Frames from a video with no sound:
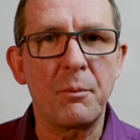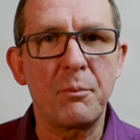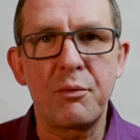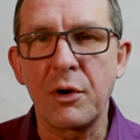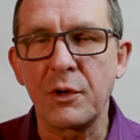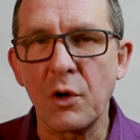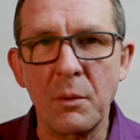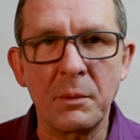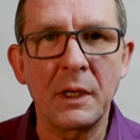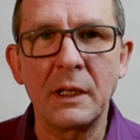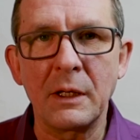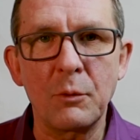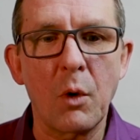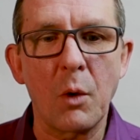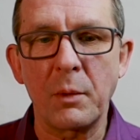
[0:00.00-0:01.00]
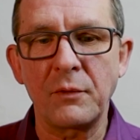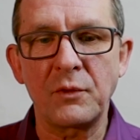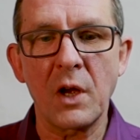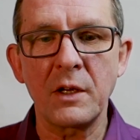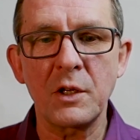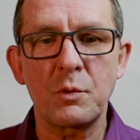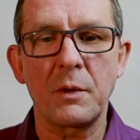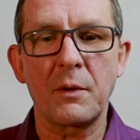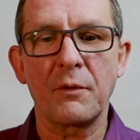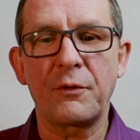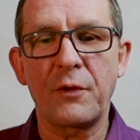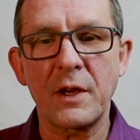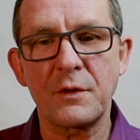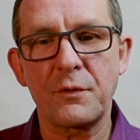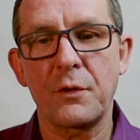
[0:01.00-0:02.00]
Predominantly what we've done is we've done
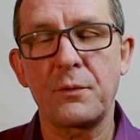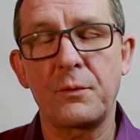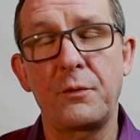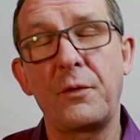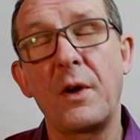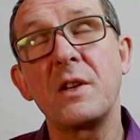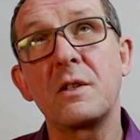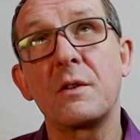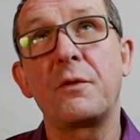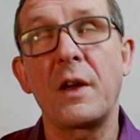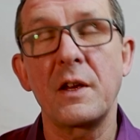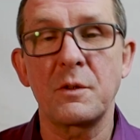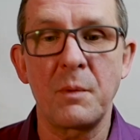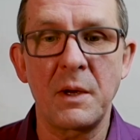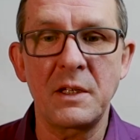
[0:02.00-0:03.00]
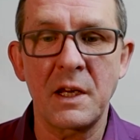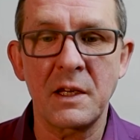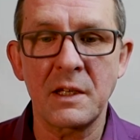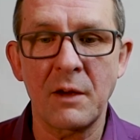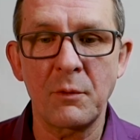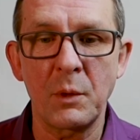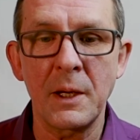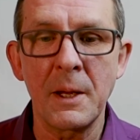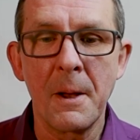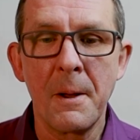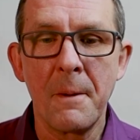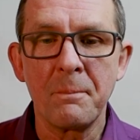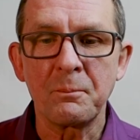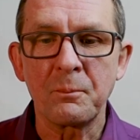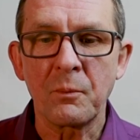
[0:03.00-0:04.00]
face-to-face meetings, haven't we?
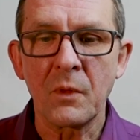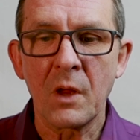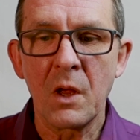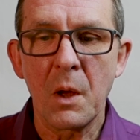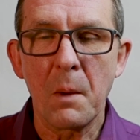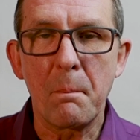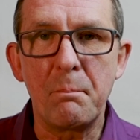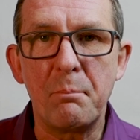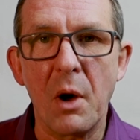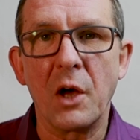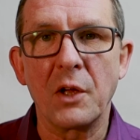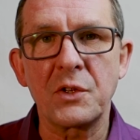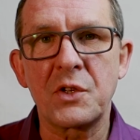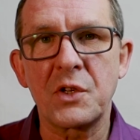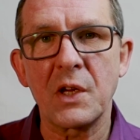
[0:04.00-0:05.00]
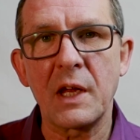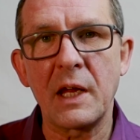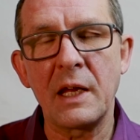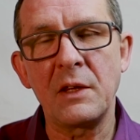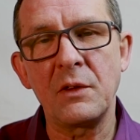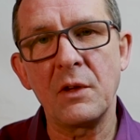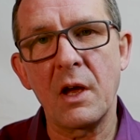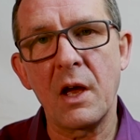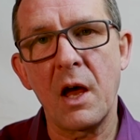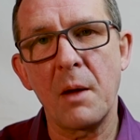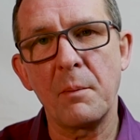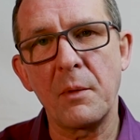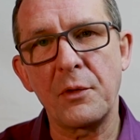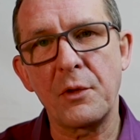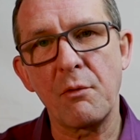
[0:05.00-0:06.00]
But in
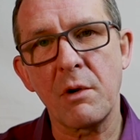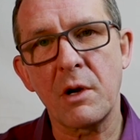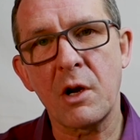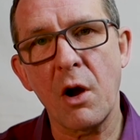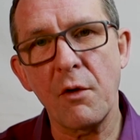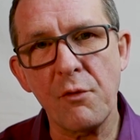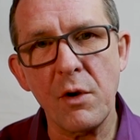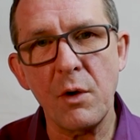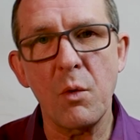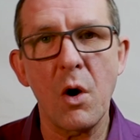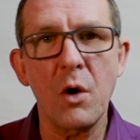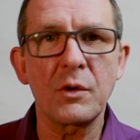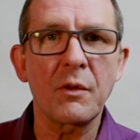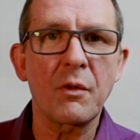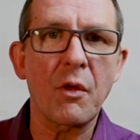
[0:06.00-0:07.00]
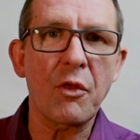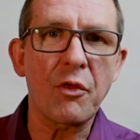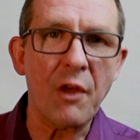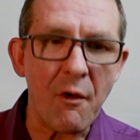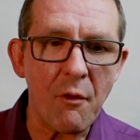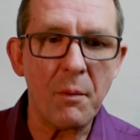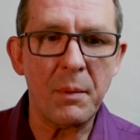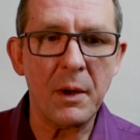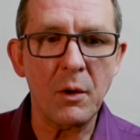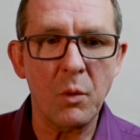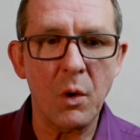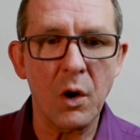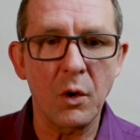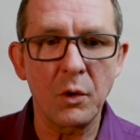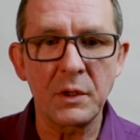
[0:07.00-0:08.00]
the recovery world and the therapy
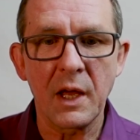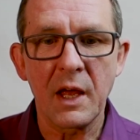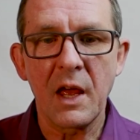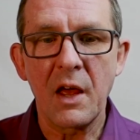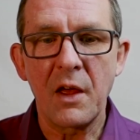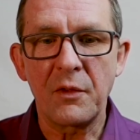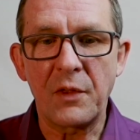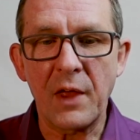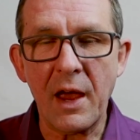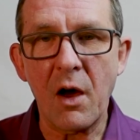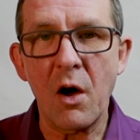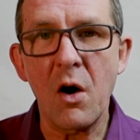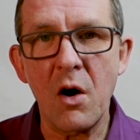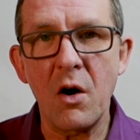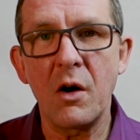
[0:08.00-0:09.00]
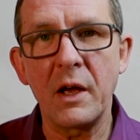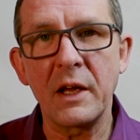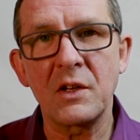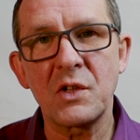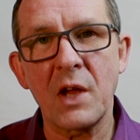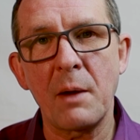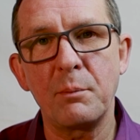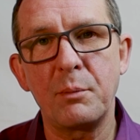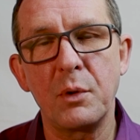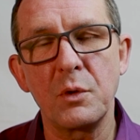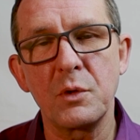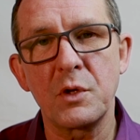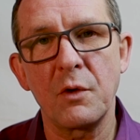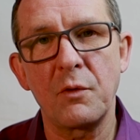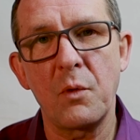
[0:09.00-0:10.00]
world, there are
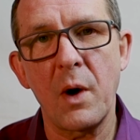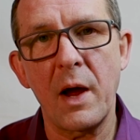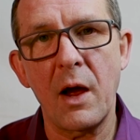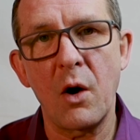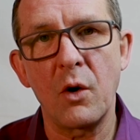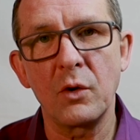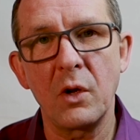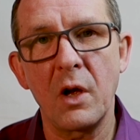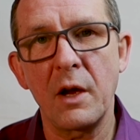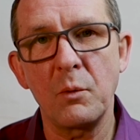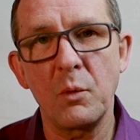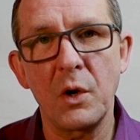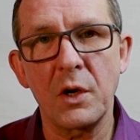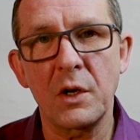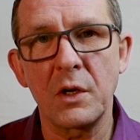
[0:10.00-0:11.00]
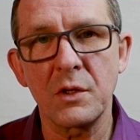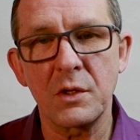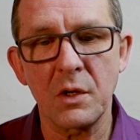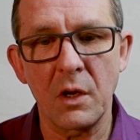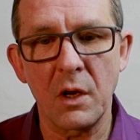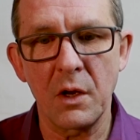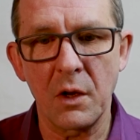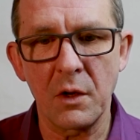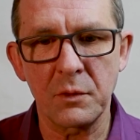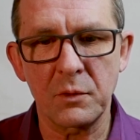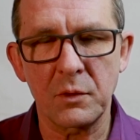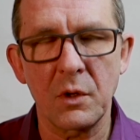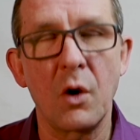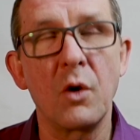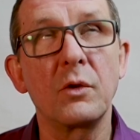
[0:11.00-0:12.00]
examples of where online workers,
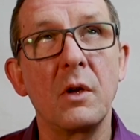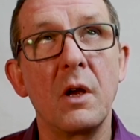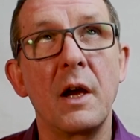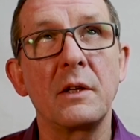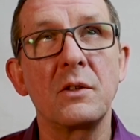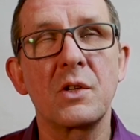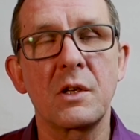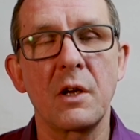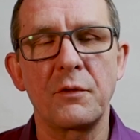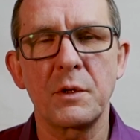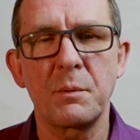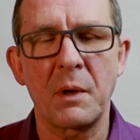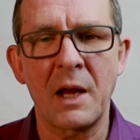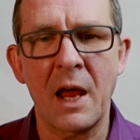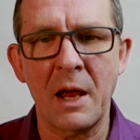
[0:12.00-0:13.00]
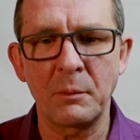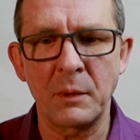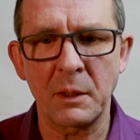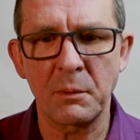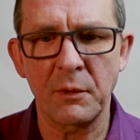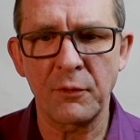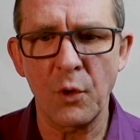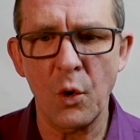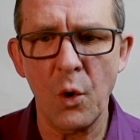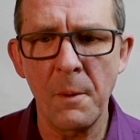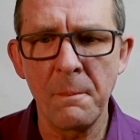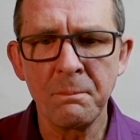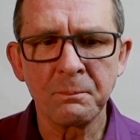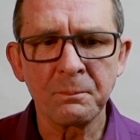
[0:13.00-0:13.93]
online stuff has been happening before.